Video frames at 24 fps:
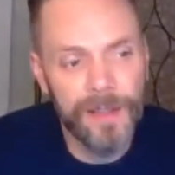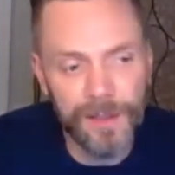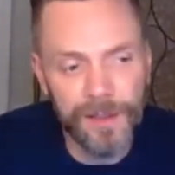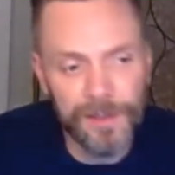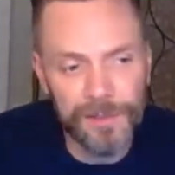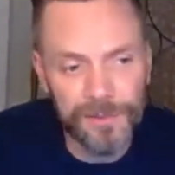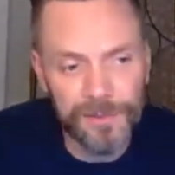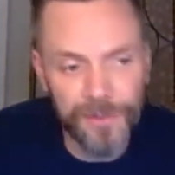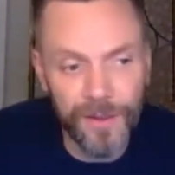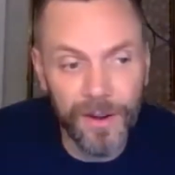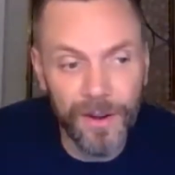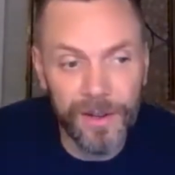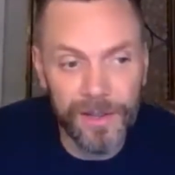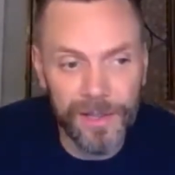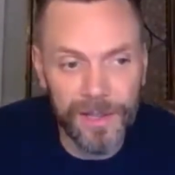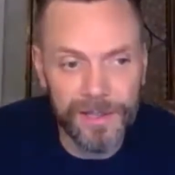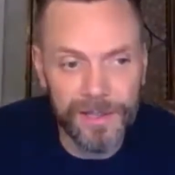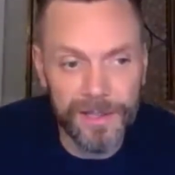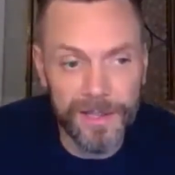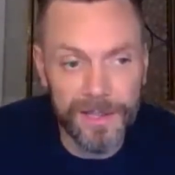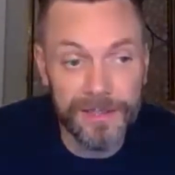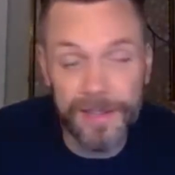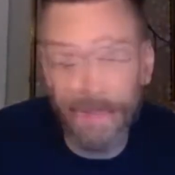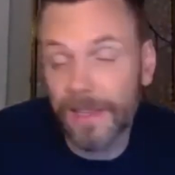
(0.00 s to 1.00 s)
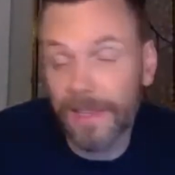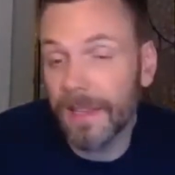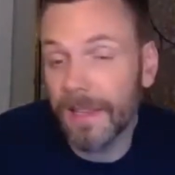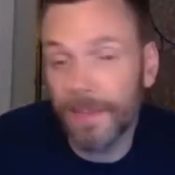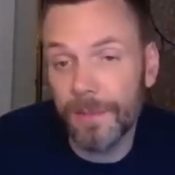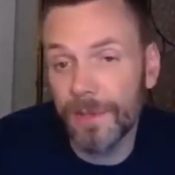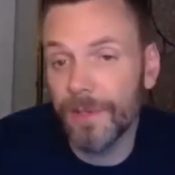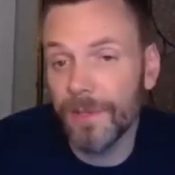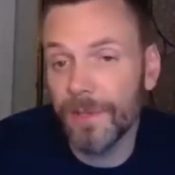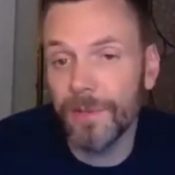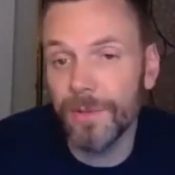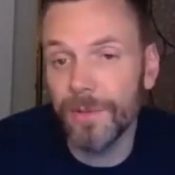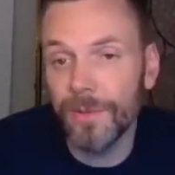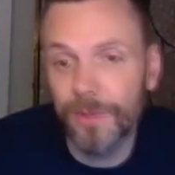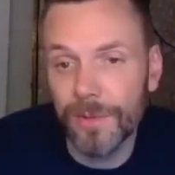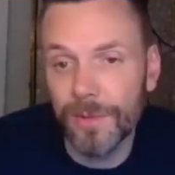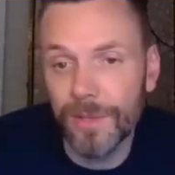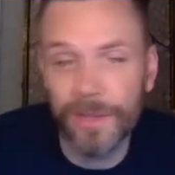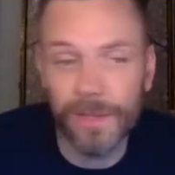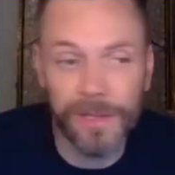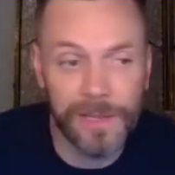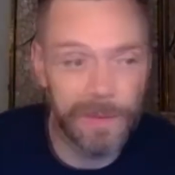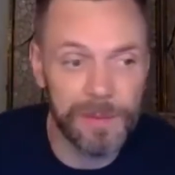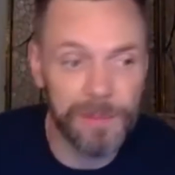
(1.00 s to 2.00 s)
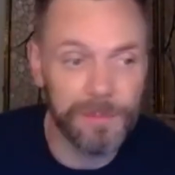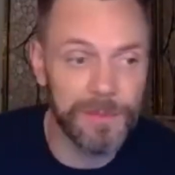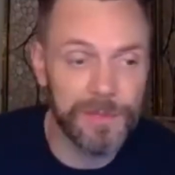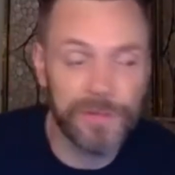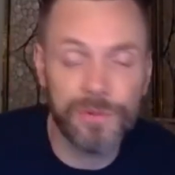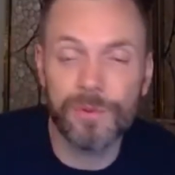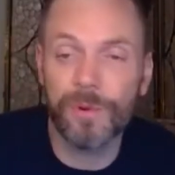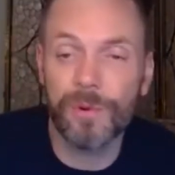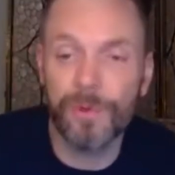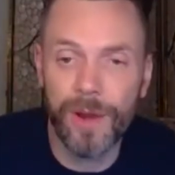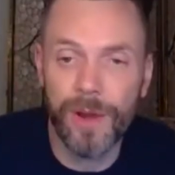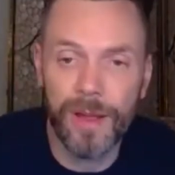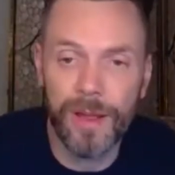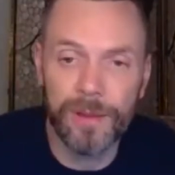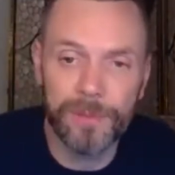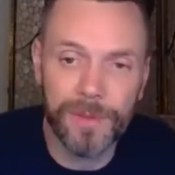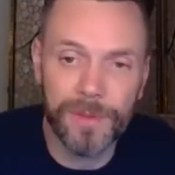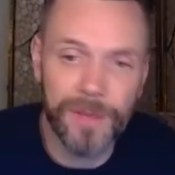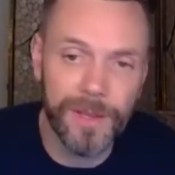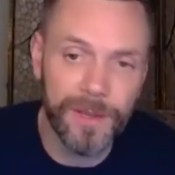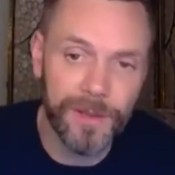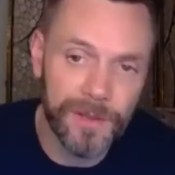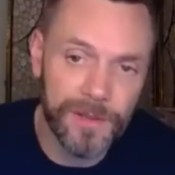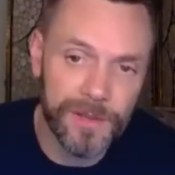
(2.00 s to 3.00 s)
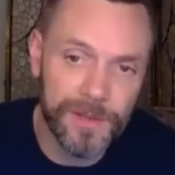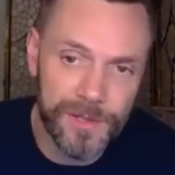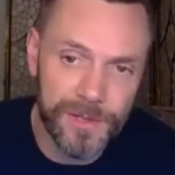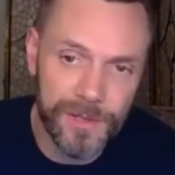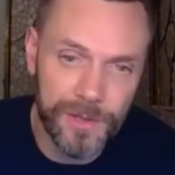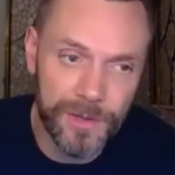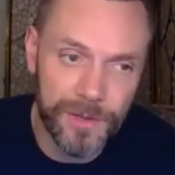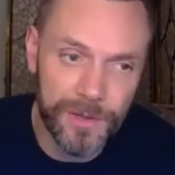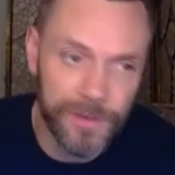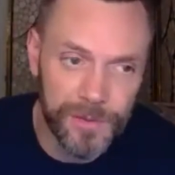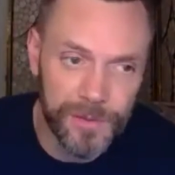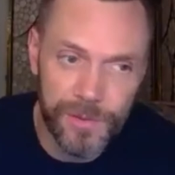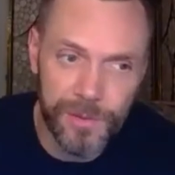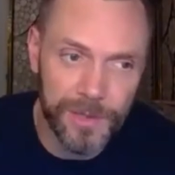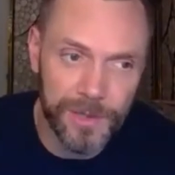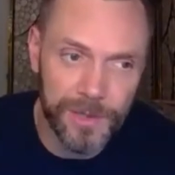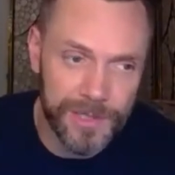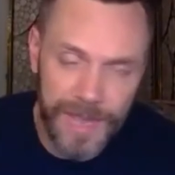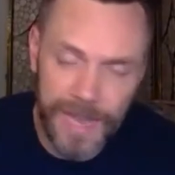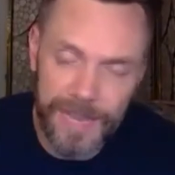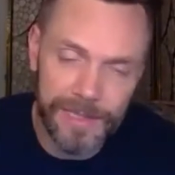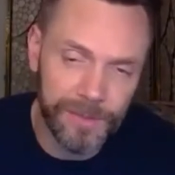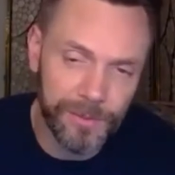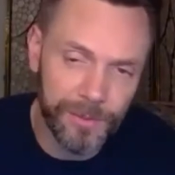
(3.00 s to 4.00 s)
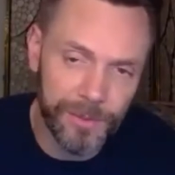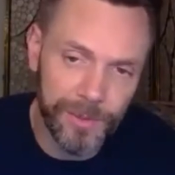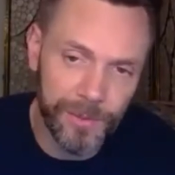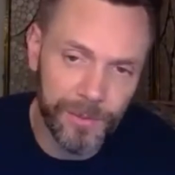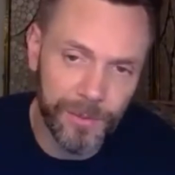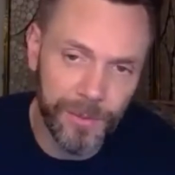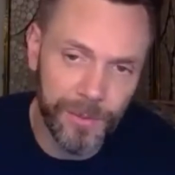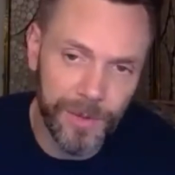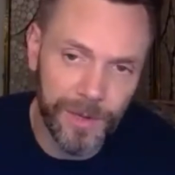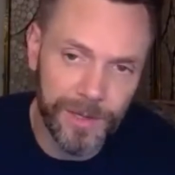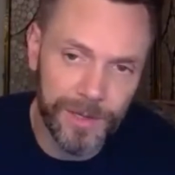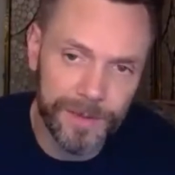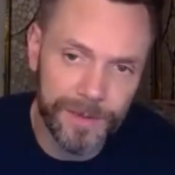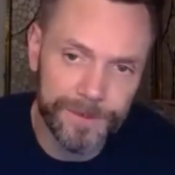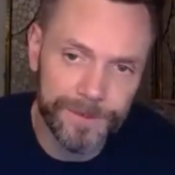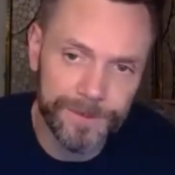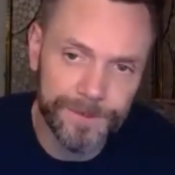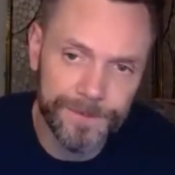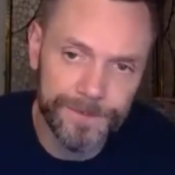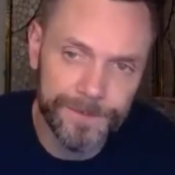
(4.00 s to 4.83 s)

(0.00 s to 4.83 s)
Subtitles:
was very lucky because they let me do, you know, they let me screw around, but they also knew exactly what they wanted.